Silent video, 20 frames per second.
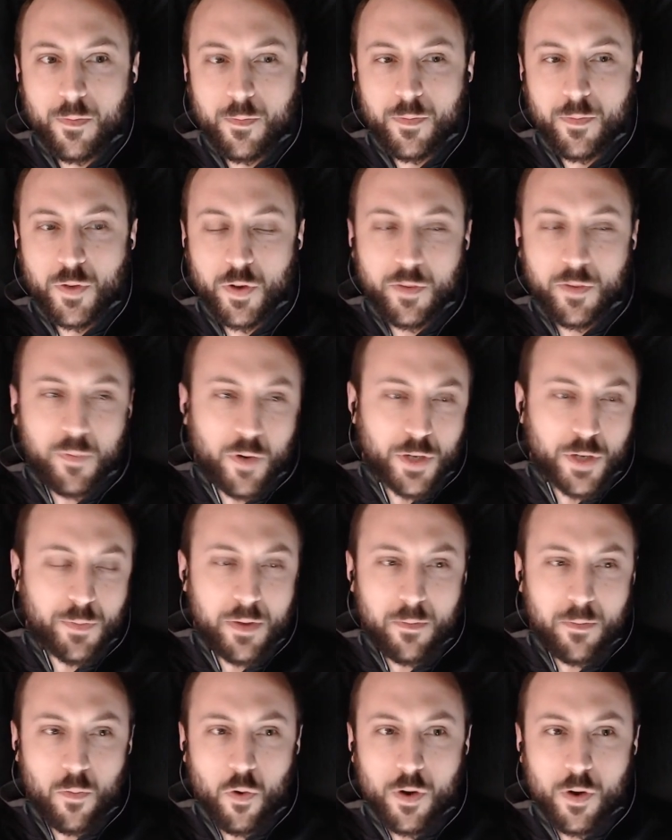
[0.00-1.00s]
sort of pushed
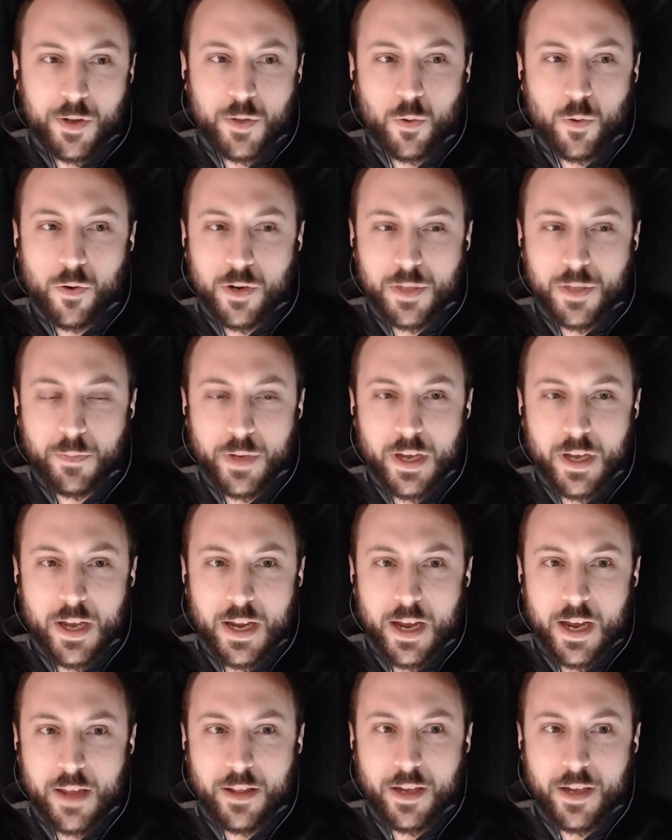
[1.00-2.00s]
me more towards being
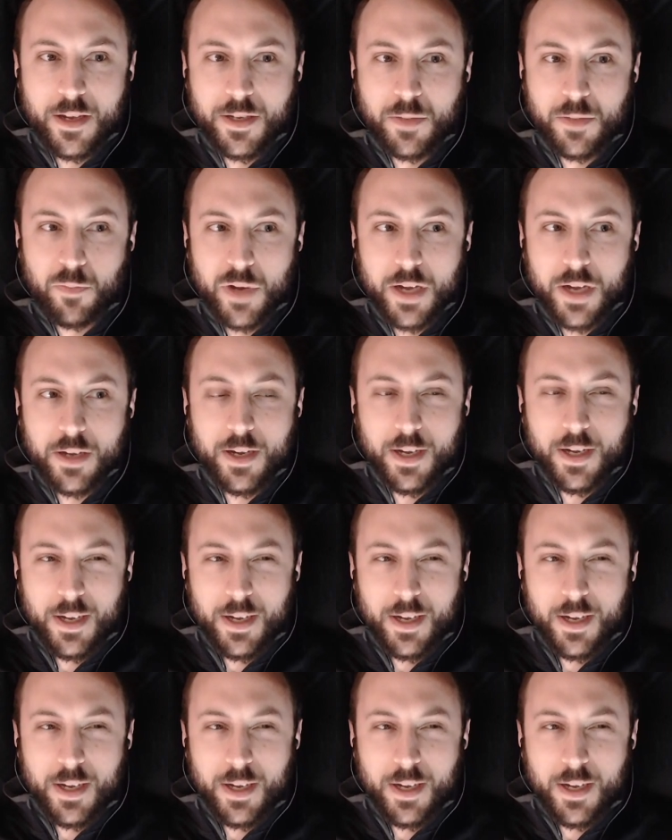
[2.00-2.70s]
an atheist, but